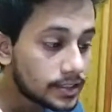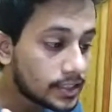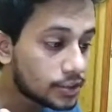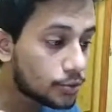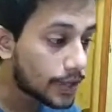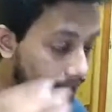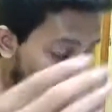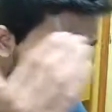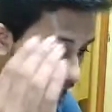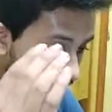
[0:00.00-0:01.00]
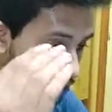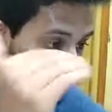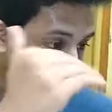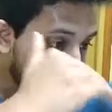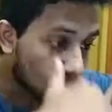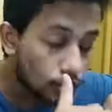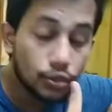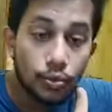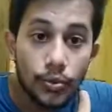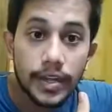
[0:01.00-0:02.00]
this streak. They try to just go
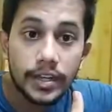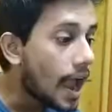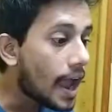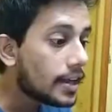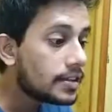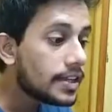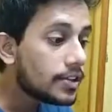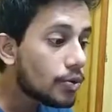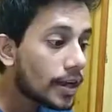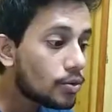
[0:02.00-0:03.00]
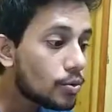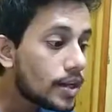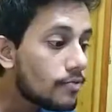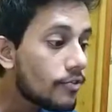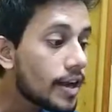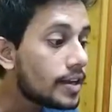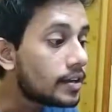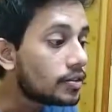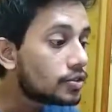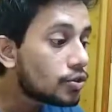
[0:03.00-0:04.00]
through it and they try to invade
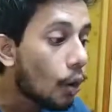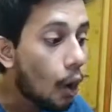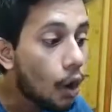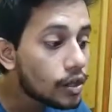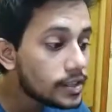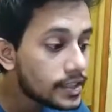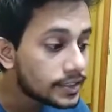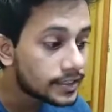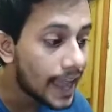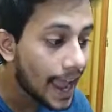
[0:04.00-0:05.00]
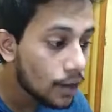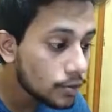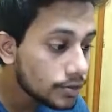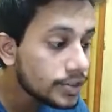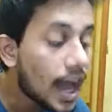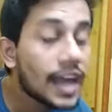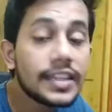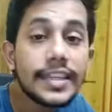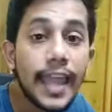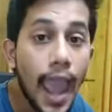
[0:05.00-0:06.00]
it. So all these arrows are
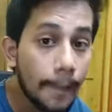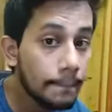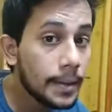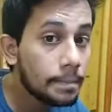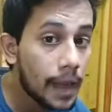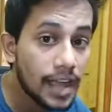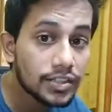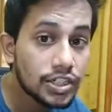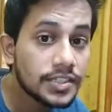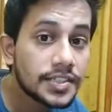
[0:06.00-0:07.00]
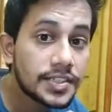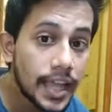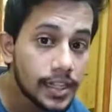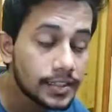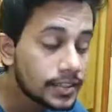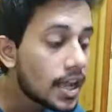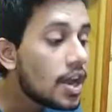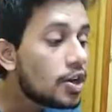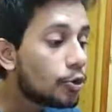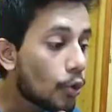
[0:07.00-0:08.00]
the epiblastic cells
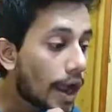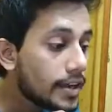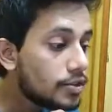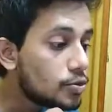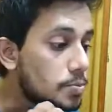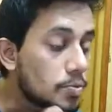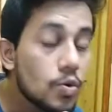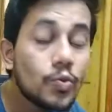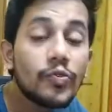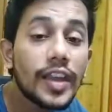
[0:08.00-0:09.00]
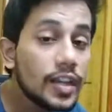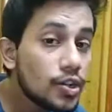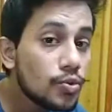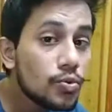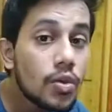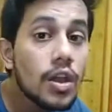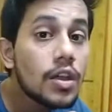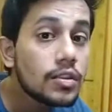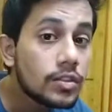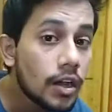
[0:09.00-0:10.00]
trying to move into
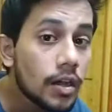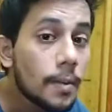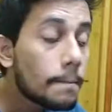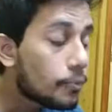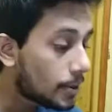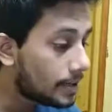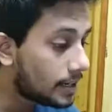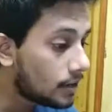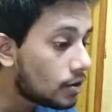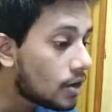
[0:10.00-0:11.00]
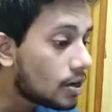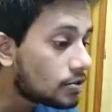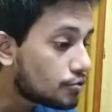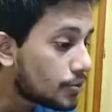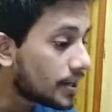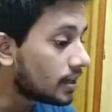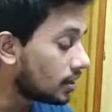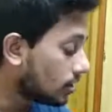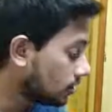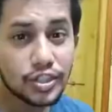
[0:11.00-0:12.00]
the primitive streak.
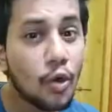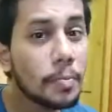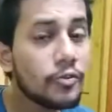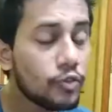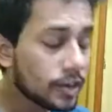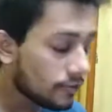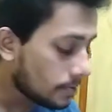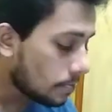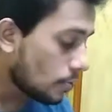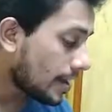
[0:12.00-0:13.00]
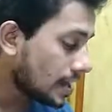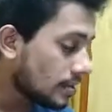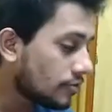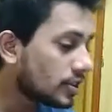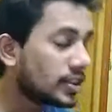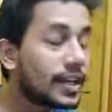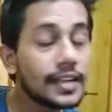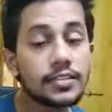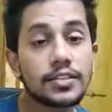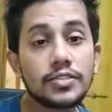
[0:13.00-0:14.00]
So before even moving any further,
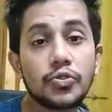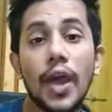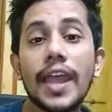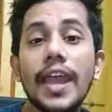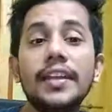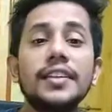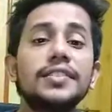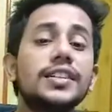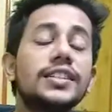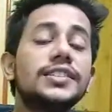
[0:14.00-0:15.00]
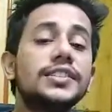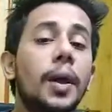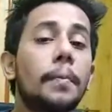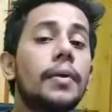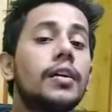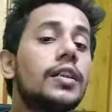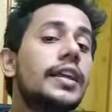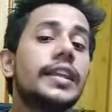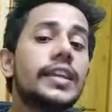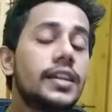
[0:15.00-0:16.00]
let's try and discuss some
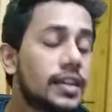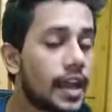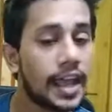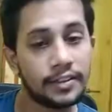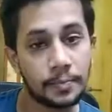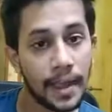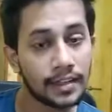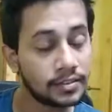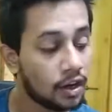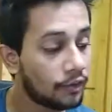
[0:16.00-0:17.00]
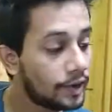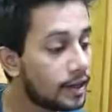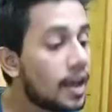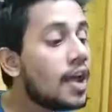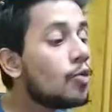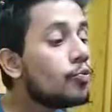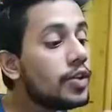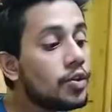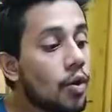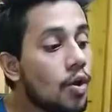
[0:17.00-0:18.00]
clinical aspects of it.
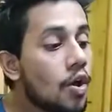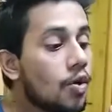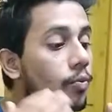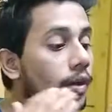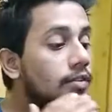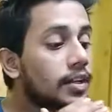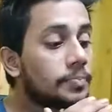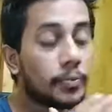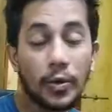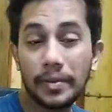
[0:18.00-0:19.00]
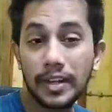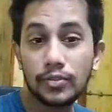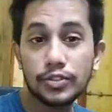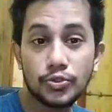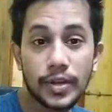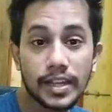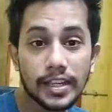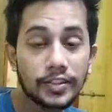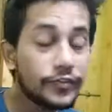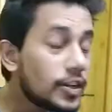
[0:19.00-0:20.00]
We know what the primitive streak
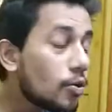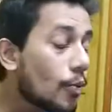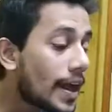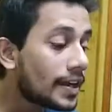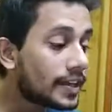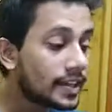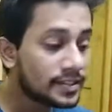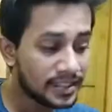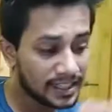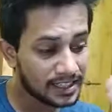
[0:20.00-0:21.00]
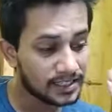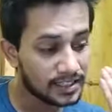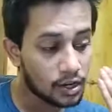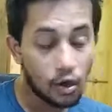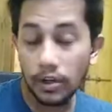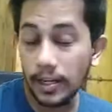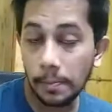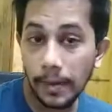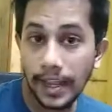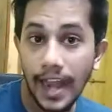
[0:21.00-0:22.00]
is, we know where it is, it is in the caudal
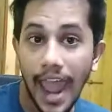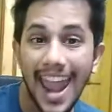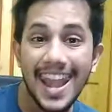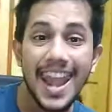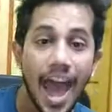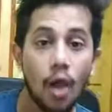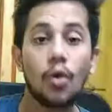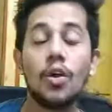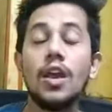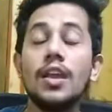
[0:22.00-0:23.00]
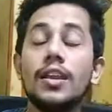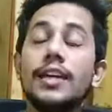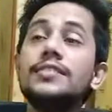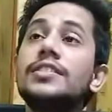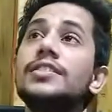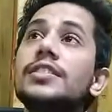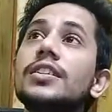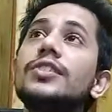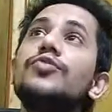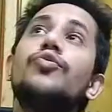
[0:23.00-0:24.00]
plane, and now let's
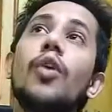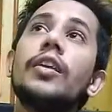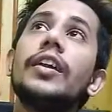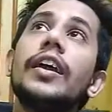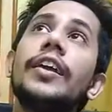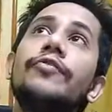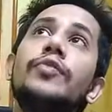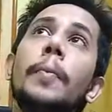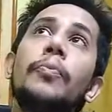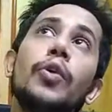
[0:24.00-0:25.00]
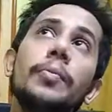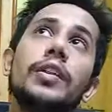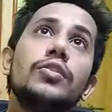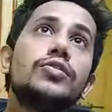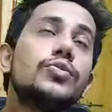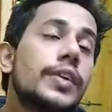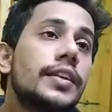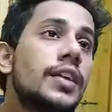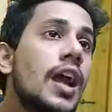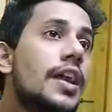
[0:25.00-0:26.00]
discuss what if the primitive
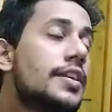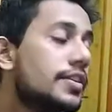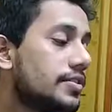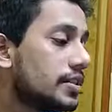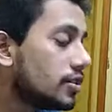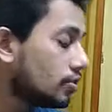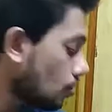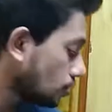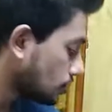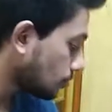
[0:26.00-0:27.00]
streak doesn't close